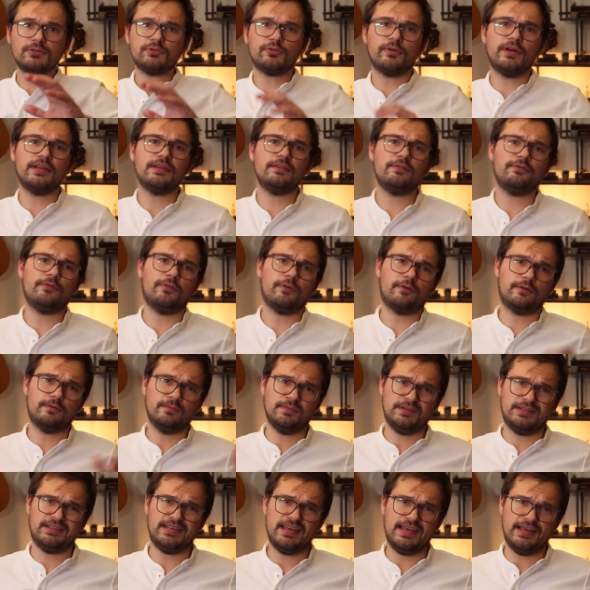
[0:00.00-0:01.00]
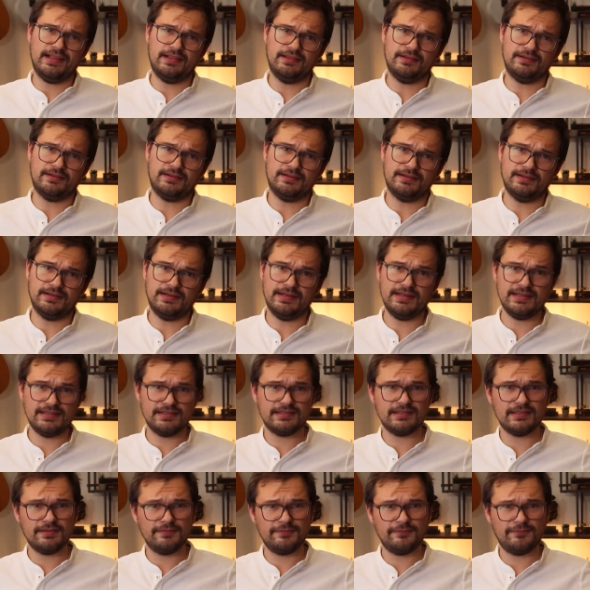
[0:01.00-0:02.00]
PowerTransform scalar
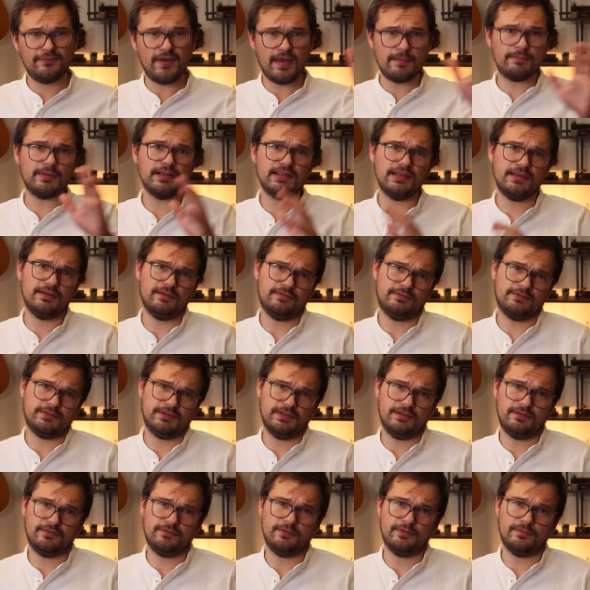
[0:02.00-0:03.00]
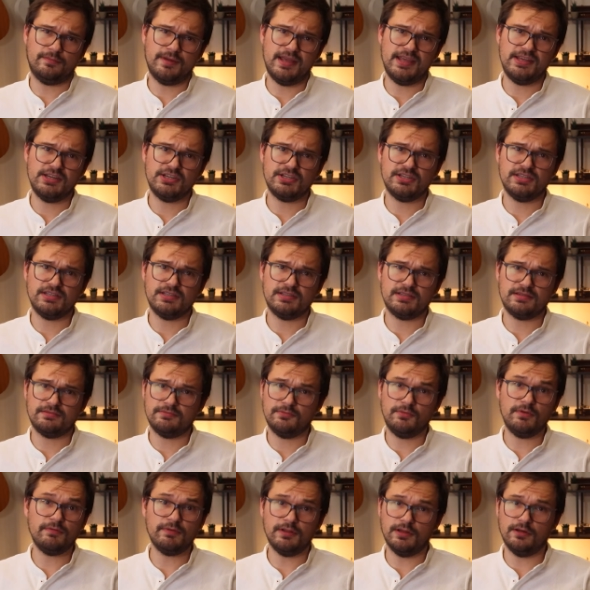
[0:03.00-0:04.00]
is a family of
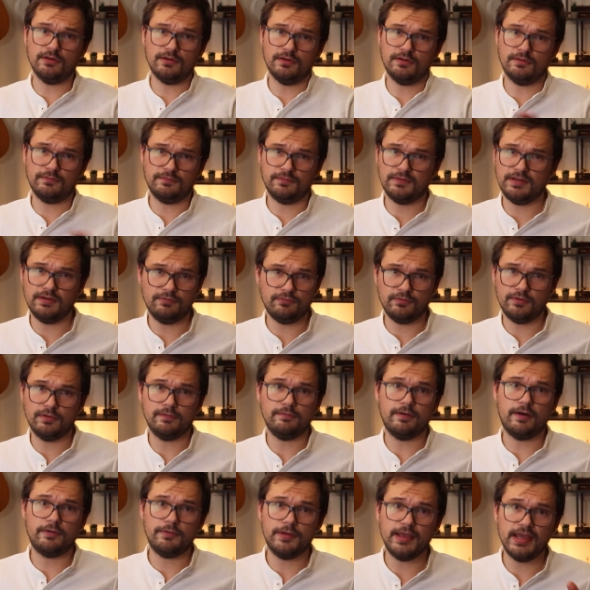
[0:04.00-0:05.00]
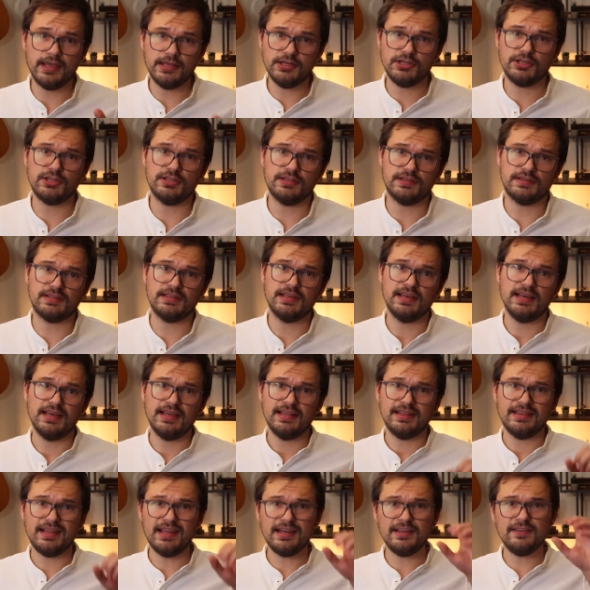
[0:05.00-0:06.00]
transformations with a lot of different variations
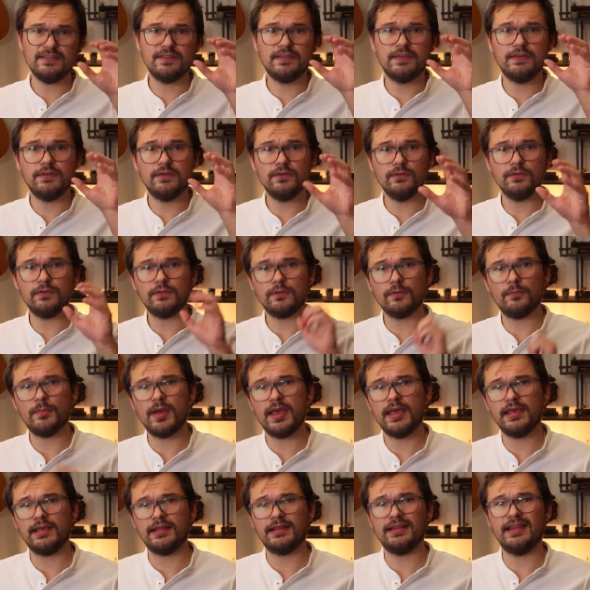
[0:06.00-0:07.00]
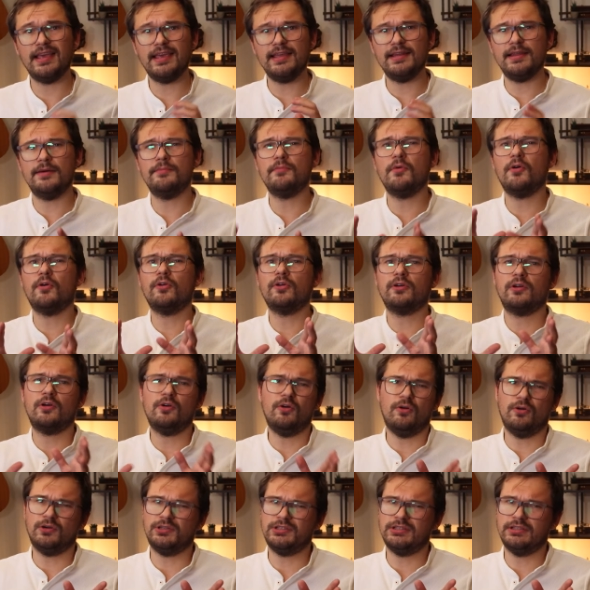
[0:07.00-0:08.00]
that is used to make data
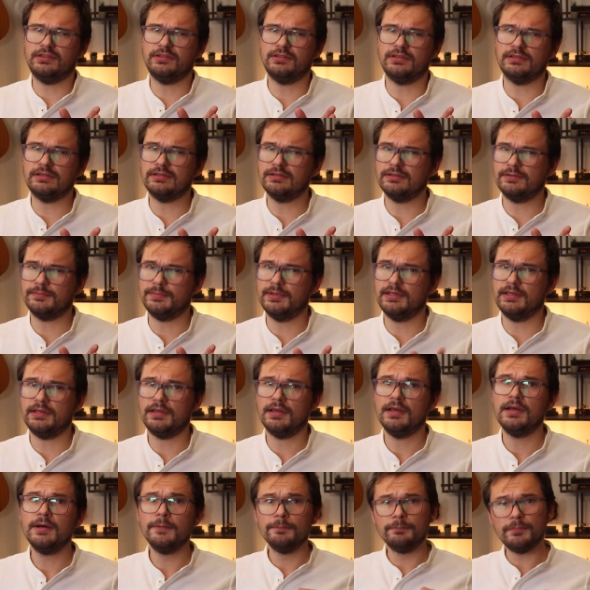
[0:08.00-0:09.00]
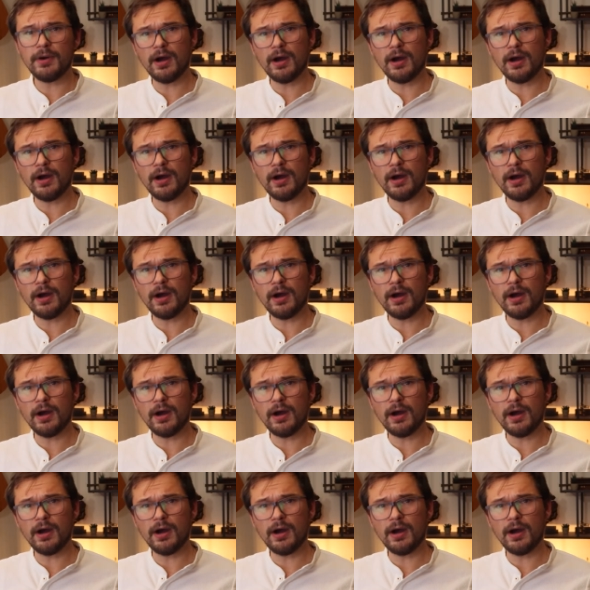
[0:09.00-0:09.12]
more Gaussian, so to speak.